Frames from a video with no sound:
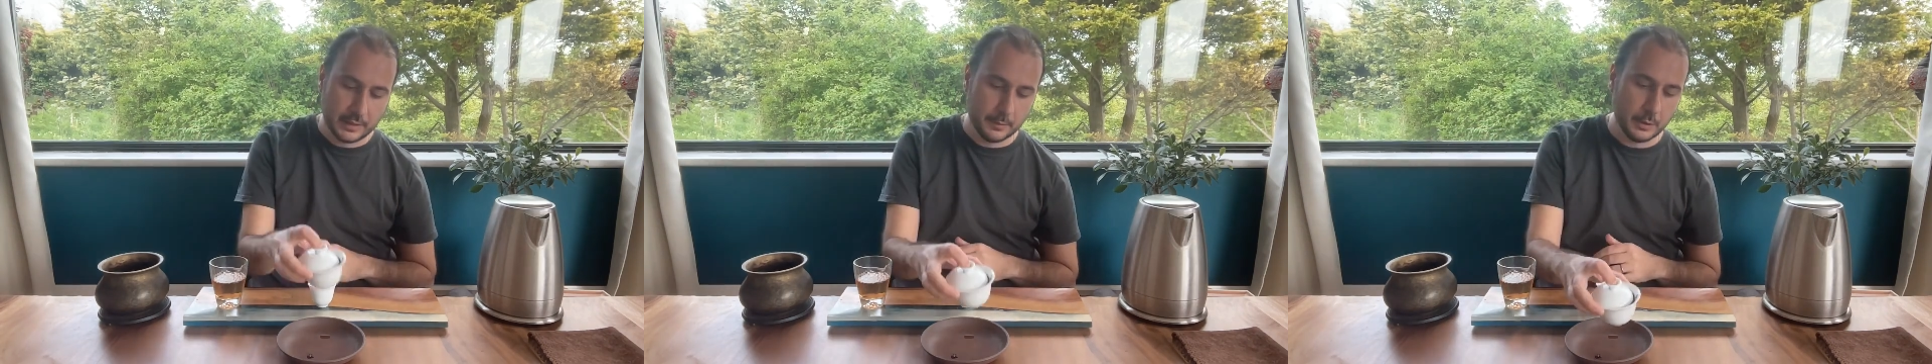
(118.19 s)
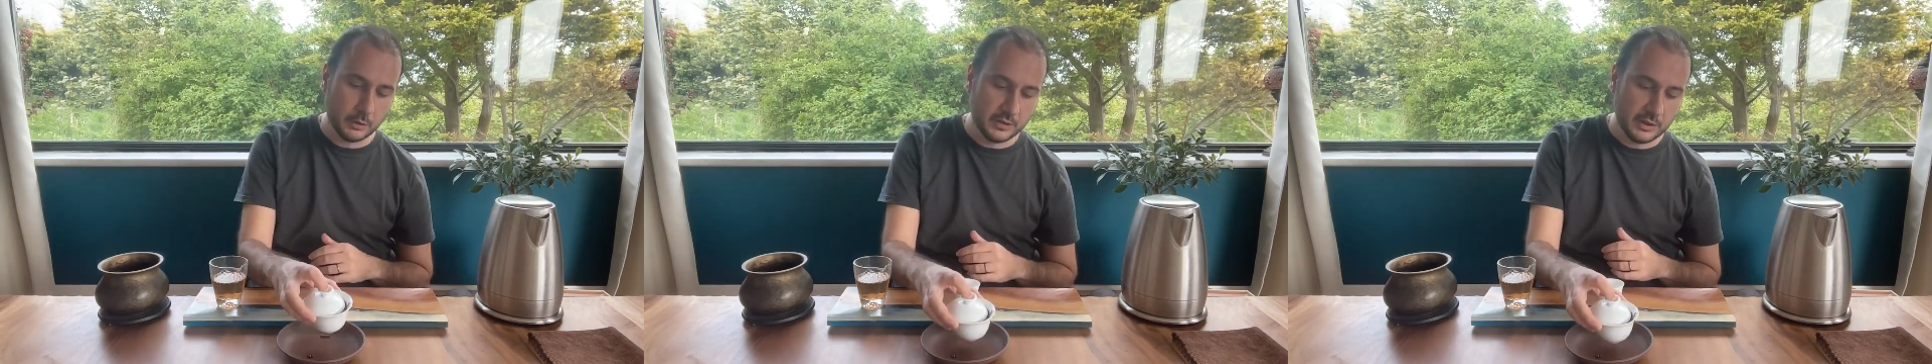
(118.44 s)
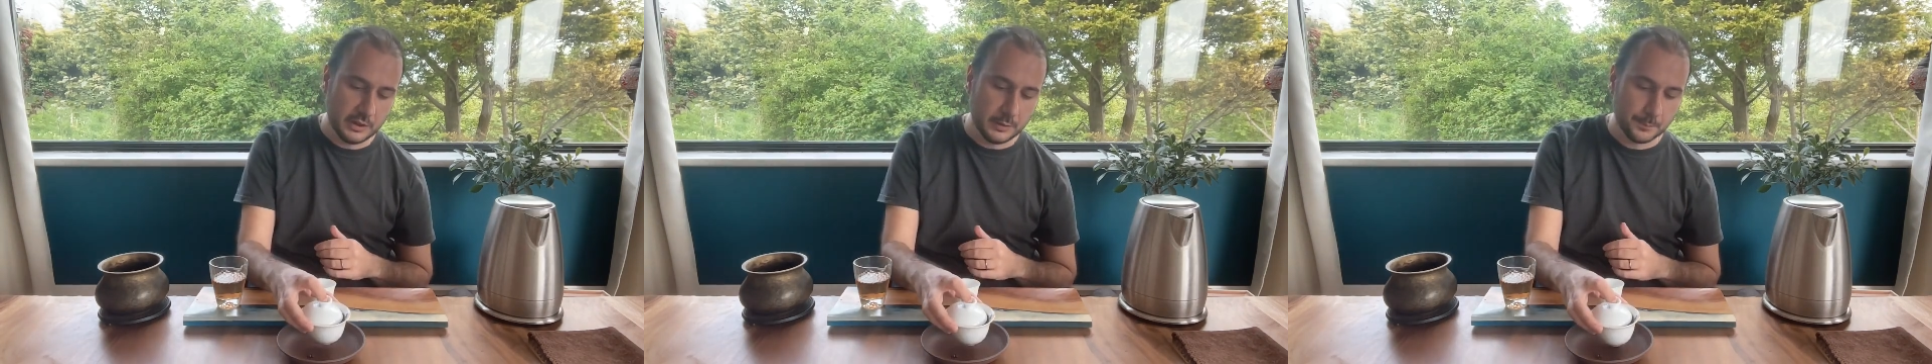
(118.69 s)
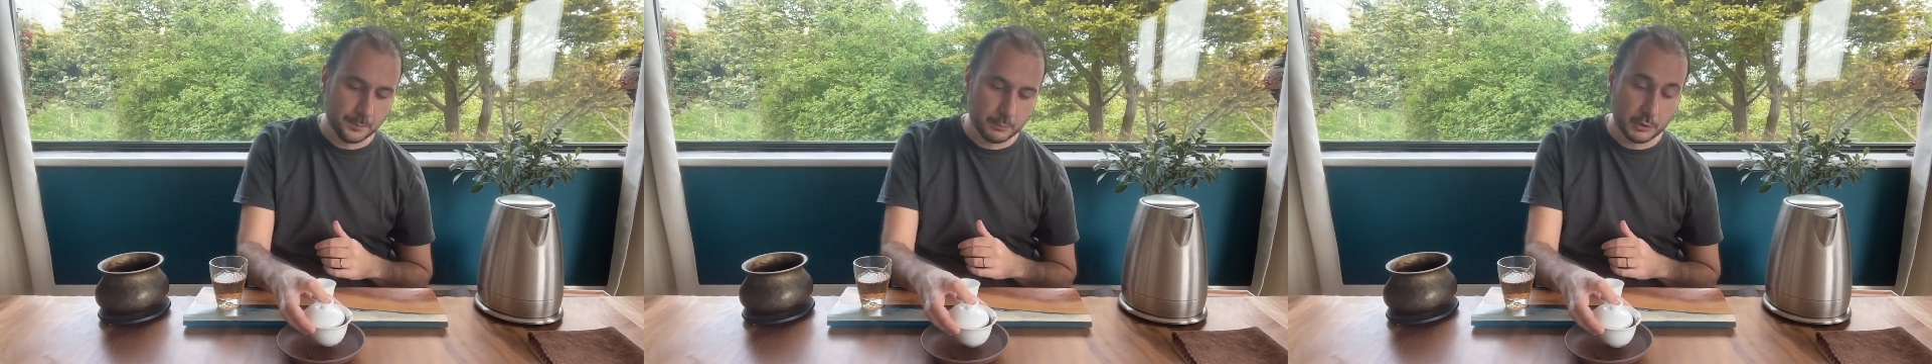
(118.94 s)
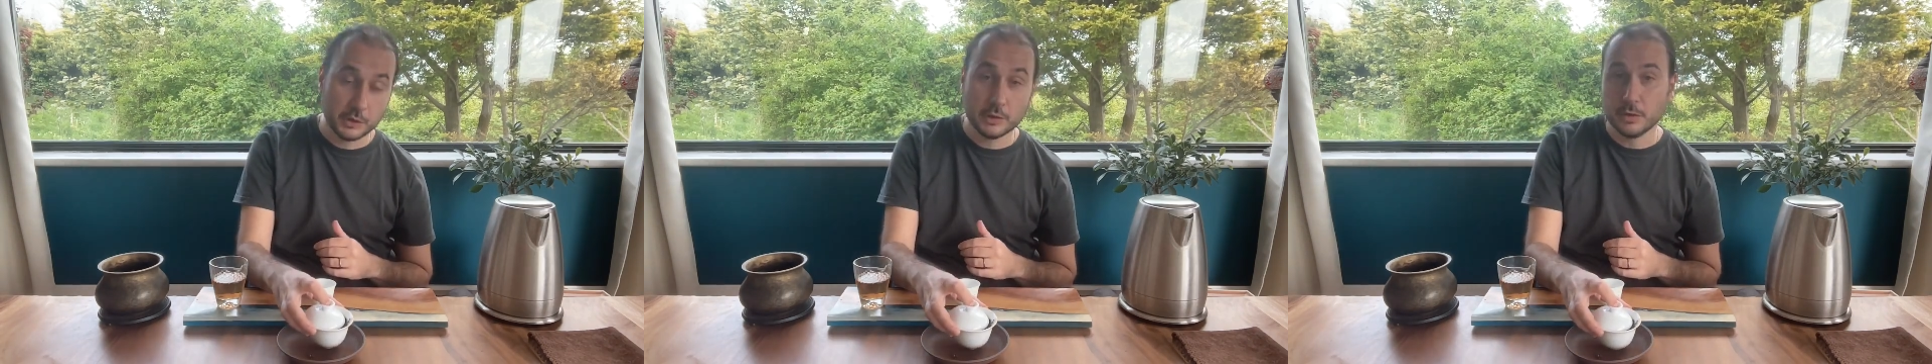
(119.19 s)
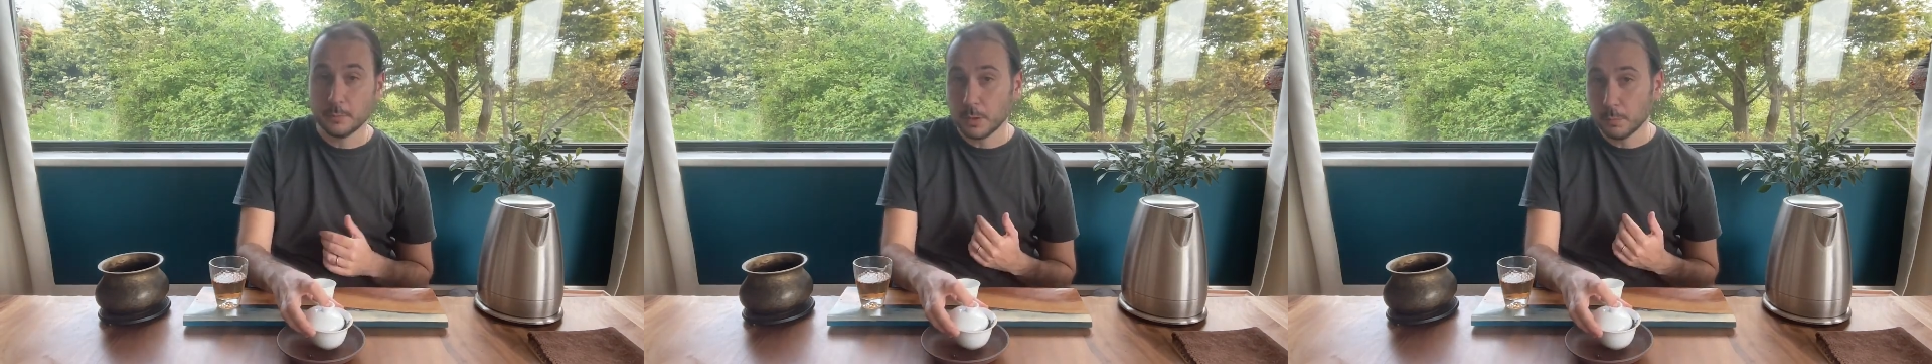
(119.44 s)
about tea,
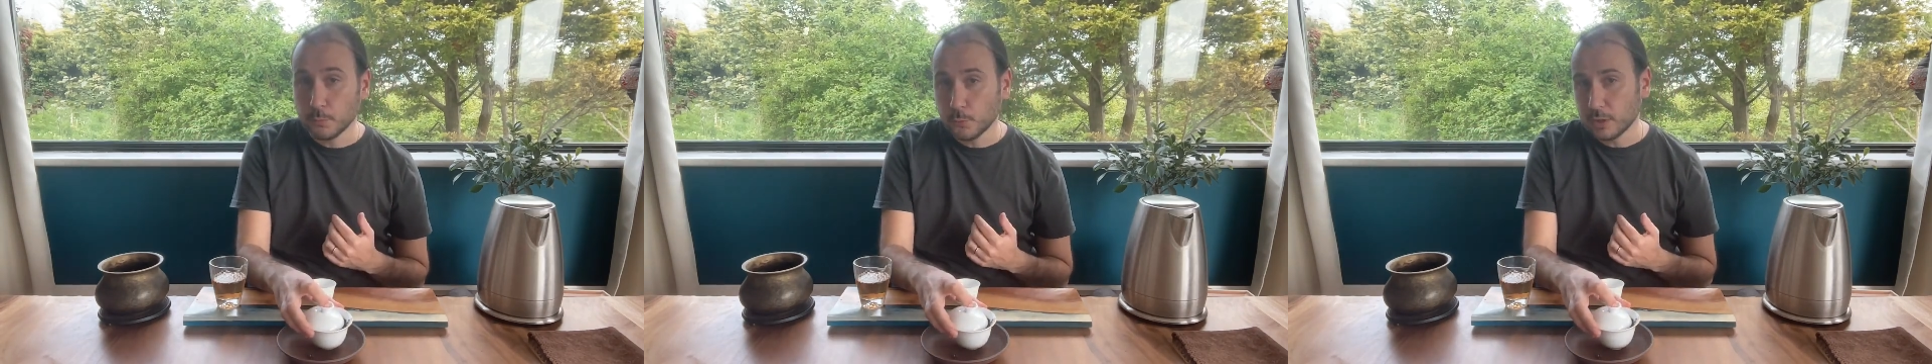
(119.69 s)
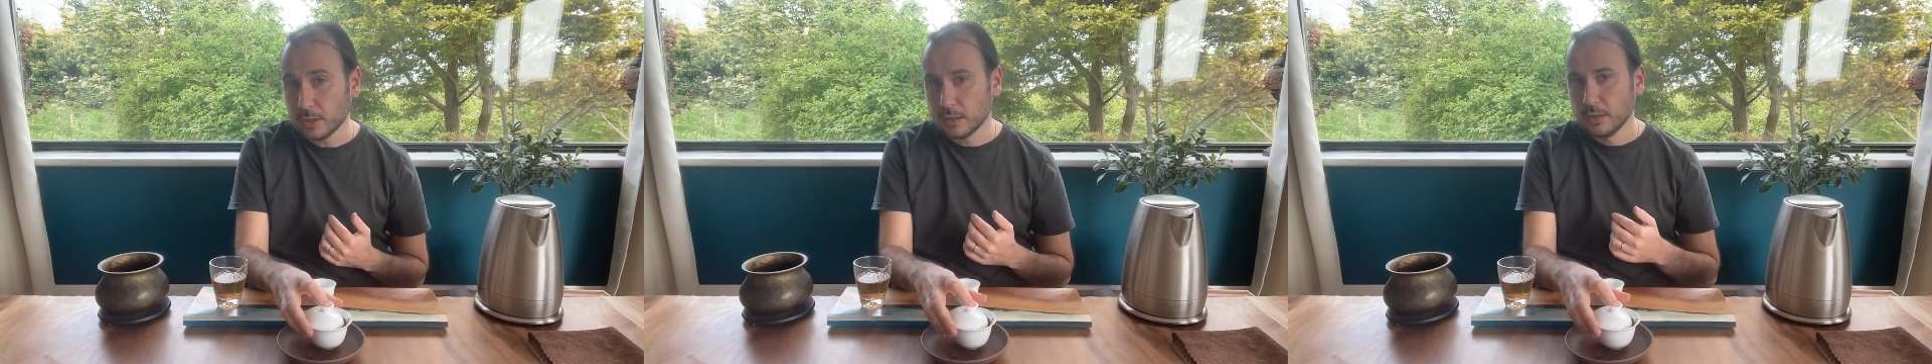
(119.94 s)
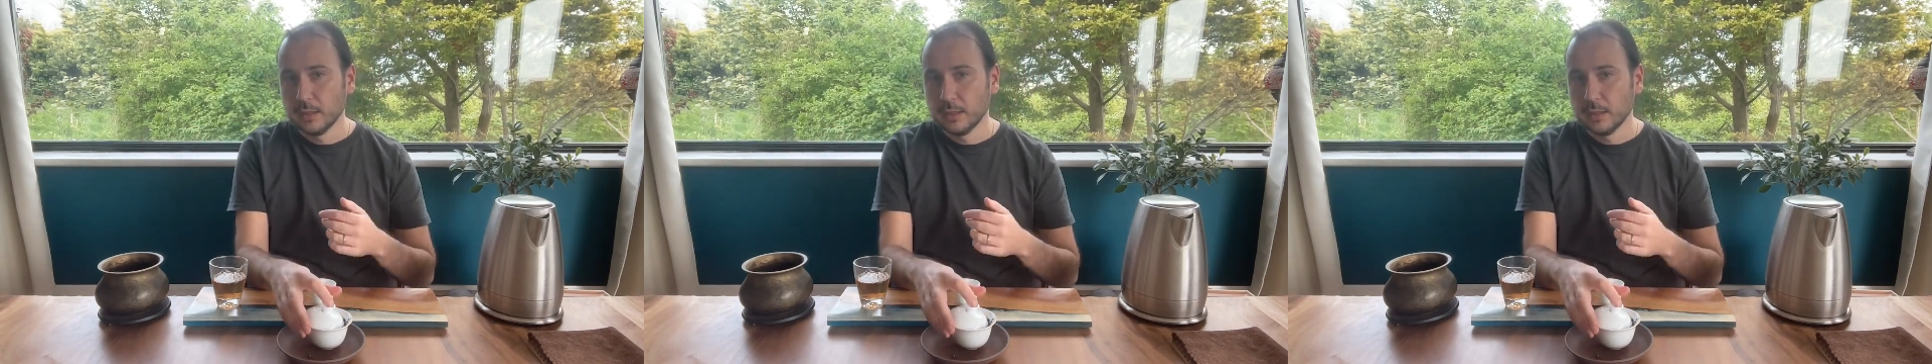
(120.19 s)
particularly about pu'er.